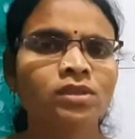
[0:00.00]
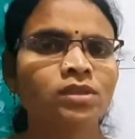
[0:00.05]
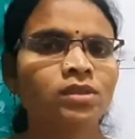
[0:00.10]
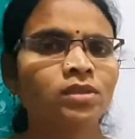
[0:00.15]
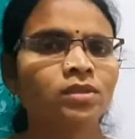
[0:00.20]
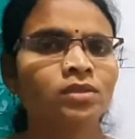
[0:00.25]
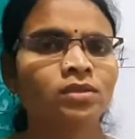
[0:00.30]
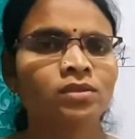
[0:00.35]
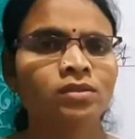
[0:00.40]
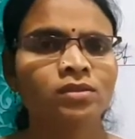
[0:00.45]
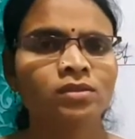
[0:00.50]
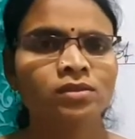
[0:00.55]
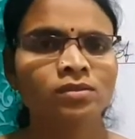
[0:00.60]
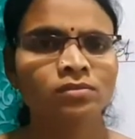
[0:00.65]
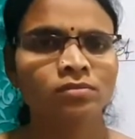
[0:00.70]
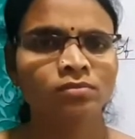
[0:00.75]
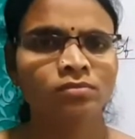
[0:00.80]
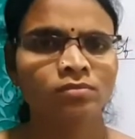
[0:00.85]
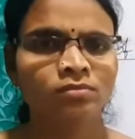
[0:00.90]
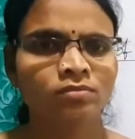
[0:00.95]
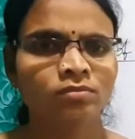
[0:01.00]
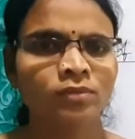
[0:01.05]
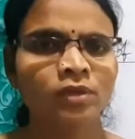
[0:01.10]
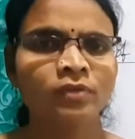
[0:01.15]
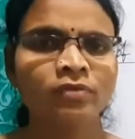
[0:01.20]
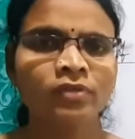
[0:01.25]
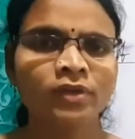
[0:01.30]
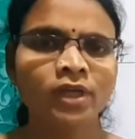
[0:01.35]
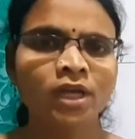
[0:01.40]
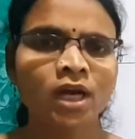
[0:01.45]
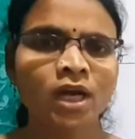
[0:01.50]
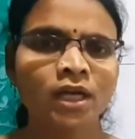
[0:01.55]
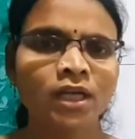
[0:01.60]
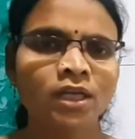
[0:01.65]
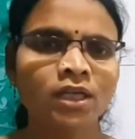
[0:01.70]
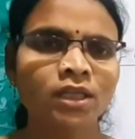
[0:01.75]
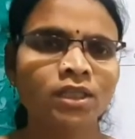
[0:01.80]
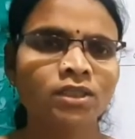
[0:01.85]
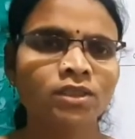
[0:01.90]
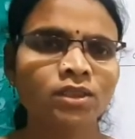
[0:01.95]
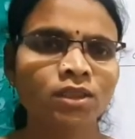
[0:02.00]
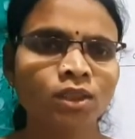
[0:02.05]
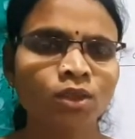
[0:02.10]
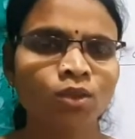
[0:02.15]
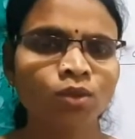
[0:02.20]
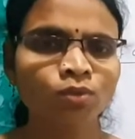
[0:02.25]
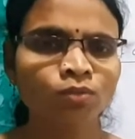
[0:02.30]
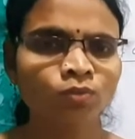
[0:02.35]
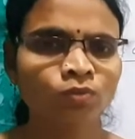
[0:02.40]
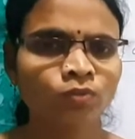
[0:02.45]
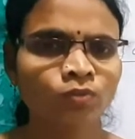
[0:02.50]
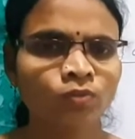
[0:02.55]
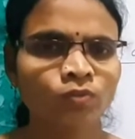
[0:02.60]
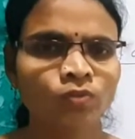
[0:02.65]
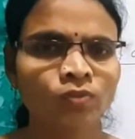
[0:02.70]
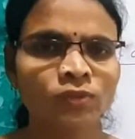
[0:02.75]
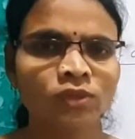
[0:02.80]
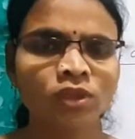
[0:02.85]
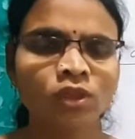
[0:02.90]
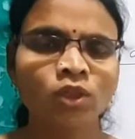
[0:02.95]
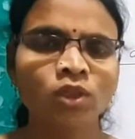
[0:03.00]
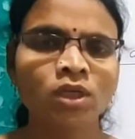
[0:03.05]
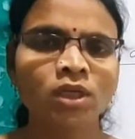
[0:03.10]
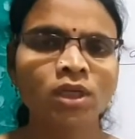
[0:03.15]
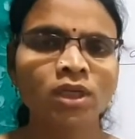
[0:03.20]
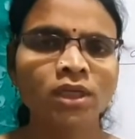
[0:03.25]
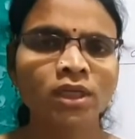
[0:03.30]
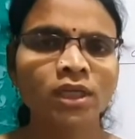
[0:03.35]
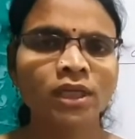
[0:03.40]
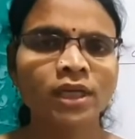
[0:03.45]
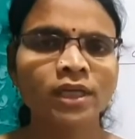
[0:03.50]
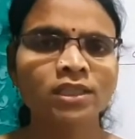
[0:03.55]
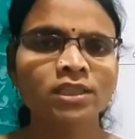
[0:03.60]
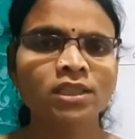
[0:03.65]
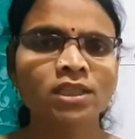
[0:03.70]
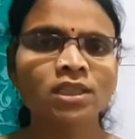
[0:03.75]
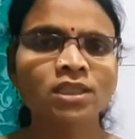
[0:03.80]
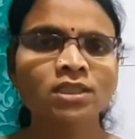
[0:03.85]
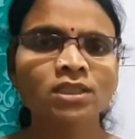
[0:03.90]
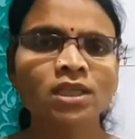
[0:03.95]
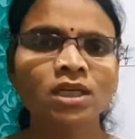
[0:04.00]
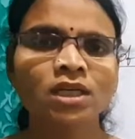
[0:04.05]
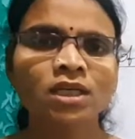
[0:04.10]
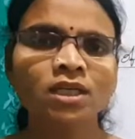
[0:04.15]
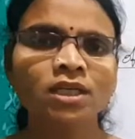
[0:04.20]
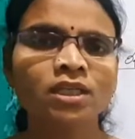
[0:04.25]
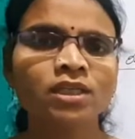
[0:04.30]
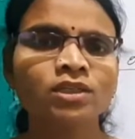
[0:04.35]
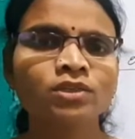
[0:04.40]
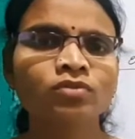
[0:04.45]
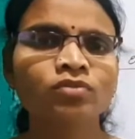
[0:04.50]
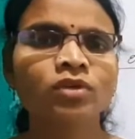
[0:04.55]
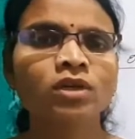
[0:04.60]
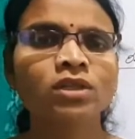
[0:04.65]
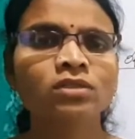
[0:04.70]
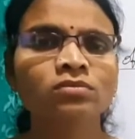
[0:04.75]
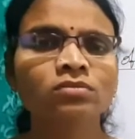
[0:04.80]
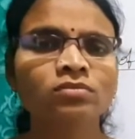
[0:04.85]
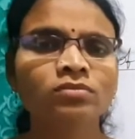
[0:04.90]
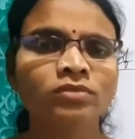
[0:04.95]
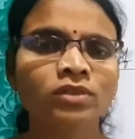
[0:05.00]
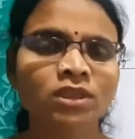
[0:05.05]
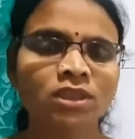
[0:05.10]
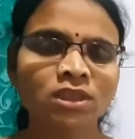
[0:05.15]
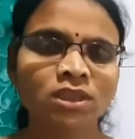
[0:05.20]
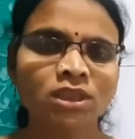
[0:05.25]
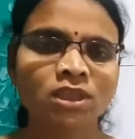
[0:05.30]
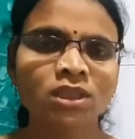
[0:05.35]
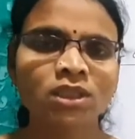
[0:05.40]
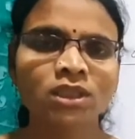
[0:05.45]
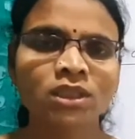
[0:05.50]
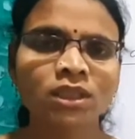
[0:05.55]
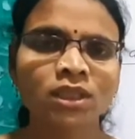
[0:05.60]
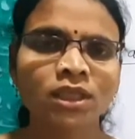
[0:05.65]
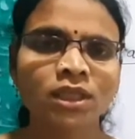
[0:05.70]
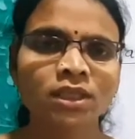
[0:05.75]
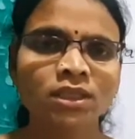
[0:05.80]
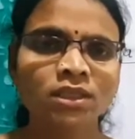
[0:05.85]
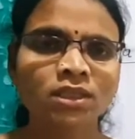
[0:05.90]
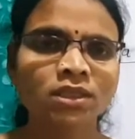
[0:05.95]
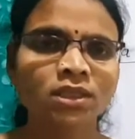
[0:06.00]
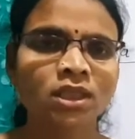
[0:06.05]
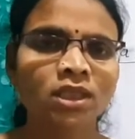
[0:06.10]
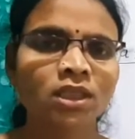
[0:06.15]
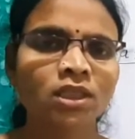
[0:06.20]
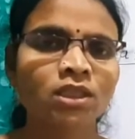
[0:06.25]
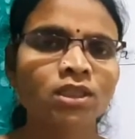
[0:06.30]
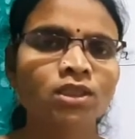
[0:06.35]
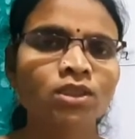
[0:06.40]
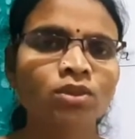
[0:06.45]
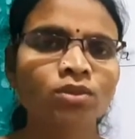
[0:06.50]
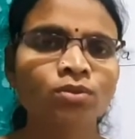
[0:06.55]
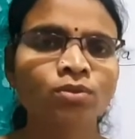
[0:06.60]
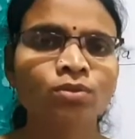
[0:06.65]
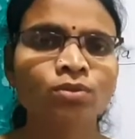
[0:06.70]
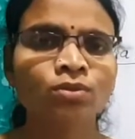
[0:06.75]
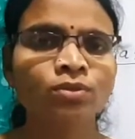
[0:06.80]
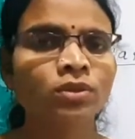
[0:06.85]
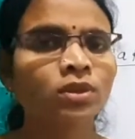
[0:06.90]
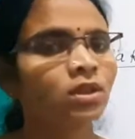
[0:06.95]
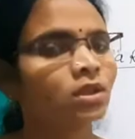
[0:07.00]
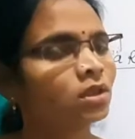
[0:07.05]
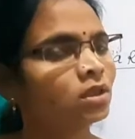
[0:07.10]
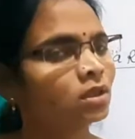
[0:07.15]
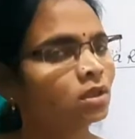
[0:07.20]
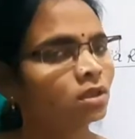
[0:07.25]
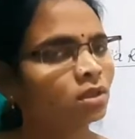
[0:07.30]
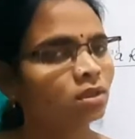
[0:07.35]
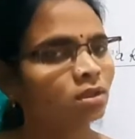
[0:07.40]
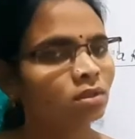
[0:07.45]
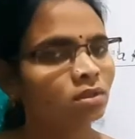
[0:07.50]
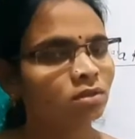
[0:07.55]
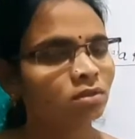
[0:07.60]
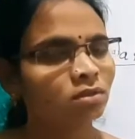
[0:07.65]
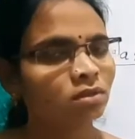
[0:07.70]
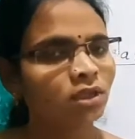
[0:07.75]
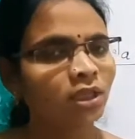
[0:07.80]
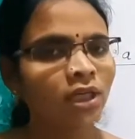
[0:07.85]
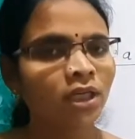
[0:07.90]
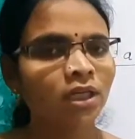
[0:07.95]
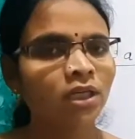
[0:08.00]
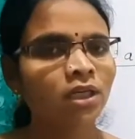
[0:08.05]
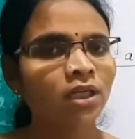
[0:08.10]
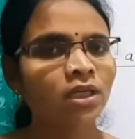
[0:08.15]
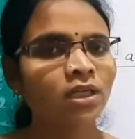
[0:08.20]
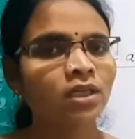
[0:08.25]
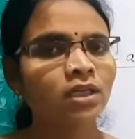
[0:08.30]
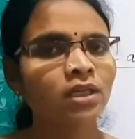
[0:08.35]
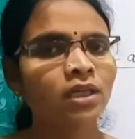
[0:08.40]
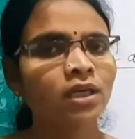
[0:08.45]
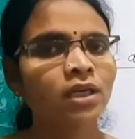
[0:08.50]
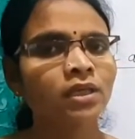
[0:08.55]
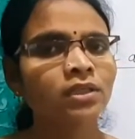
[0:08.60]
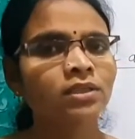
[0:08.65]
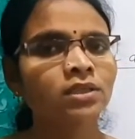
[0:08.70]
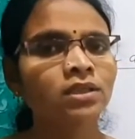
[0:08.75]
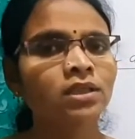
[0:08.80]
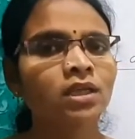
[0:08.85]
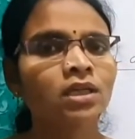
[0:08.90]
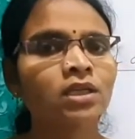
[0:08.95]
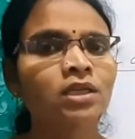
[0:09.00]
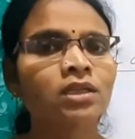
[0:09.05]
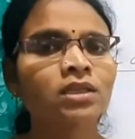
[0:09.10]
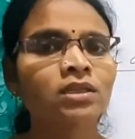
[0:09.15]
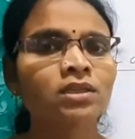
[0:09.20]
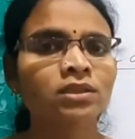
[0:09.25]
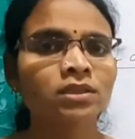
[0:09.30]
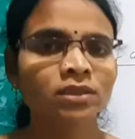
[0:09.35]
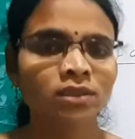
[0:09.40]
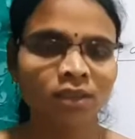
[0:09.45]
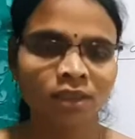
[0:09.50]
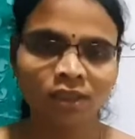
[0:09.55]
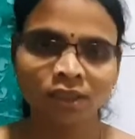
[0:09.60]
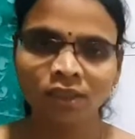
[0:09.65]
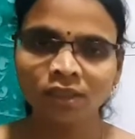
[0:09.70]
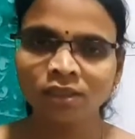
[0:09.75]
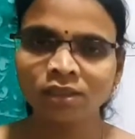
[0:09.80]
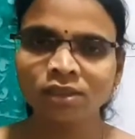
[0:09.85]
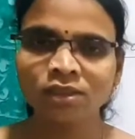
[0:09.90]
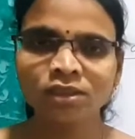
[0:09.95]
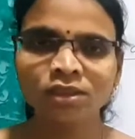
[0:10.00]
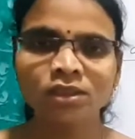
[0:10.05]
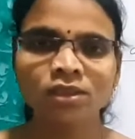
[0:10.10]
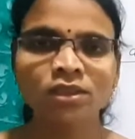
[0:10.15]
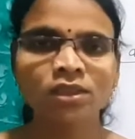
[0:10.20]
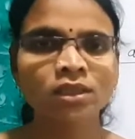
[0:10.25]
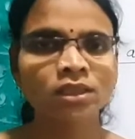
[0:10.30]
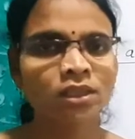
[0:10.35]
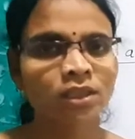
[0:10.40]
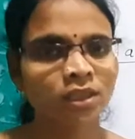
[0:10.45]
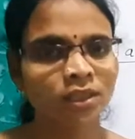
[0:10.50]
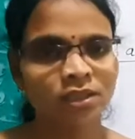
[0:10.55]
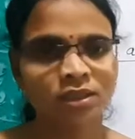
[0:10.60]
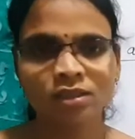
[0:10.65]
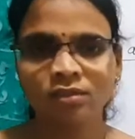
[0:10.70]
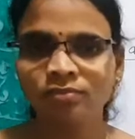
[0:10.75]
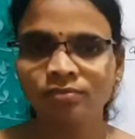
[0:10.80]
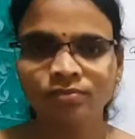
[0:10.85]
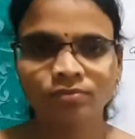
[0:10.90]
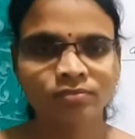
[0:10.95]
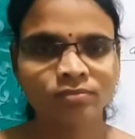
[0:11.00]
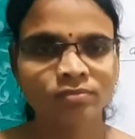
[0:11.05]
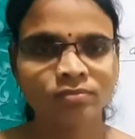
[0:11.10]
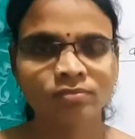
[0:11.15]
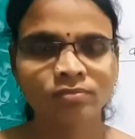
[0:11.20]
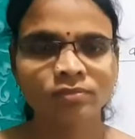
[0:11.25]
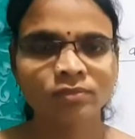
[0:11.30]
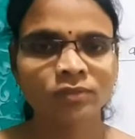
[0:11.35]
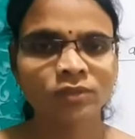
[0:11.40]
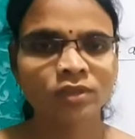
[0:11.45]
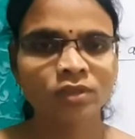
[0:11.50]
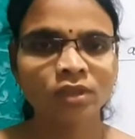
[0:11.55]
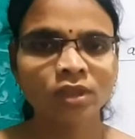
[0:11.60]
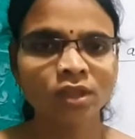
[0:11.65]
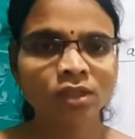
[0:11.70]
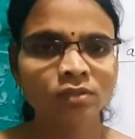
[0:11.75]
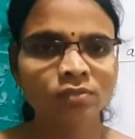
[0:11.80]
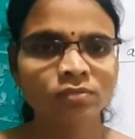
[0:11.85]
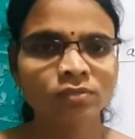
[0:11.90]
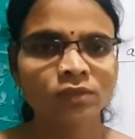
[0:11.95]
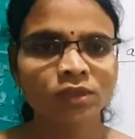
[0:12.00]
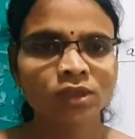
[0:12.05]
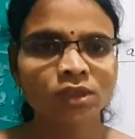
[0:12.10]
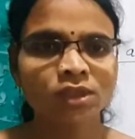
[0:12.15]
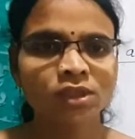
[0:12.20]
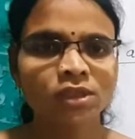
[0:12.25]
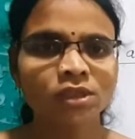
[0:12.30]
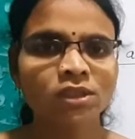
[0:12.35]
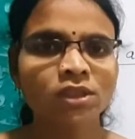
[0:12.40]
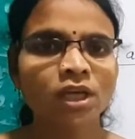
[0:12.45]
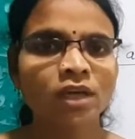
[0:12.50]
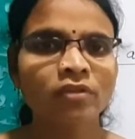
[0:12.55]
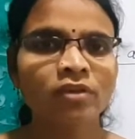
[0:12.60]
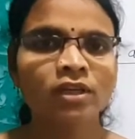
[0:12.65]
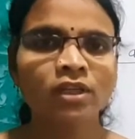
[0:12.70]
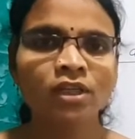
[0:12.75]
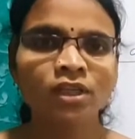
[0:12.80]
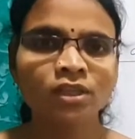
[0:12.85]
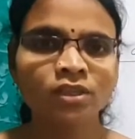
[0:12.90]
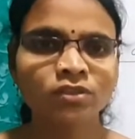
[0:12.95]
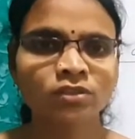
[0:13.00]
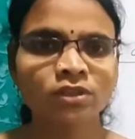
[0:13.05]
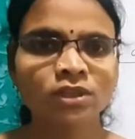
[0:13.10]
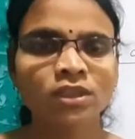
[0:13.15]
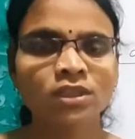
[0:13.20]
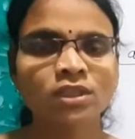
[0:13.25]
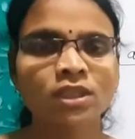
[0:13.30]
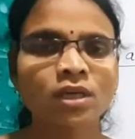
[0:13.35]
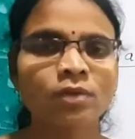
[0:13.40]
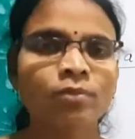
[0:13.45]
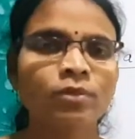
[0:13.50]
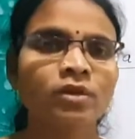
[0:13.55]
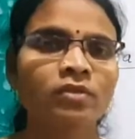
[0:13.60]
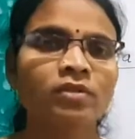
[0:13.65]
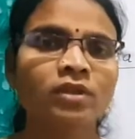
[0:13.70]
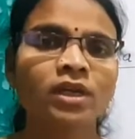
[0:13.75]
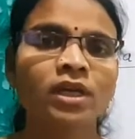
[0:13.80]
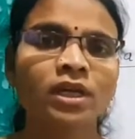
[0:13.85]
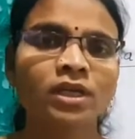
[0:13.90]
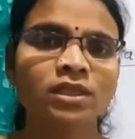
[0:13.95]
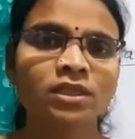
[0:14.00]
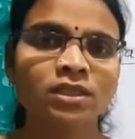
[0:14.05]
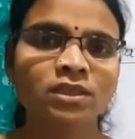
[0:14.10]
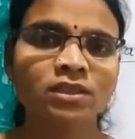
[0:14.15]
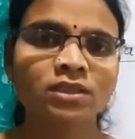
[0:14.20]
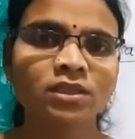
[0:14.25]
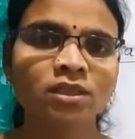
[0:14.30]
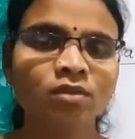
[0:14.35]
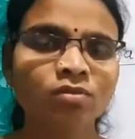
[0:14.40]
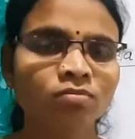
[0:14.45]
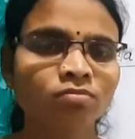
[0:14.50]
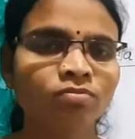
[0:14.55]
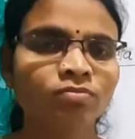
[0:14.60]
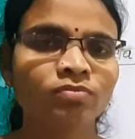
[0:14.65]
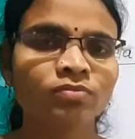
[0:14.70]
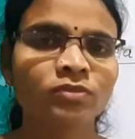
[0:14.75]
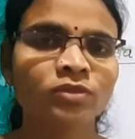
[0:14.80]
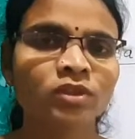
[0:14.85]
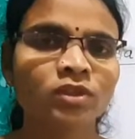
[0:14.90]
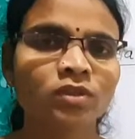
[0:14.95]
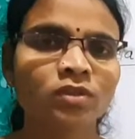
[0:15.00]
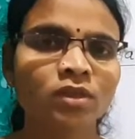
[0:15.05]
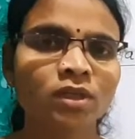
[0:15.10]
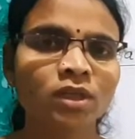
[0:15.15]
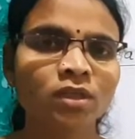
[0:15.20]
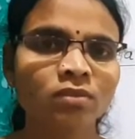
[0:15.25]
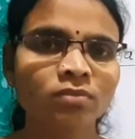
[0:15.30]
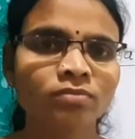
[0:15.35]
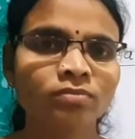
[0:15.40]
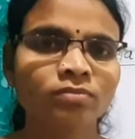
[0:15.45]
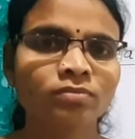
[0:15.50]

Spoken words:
So, maybe order is 0, 0 order reactions, order is 1, first order reaction, order is 2, second order reaction, order is 3, third order reaction. Okay. So, I will teach you this type of reactions now. Okay.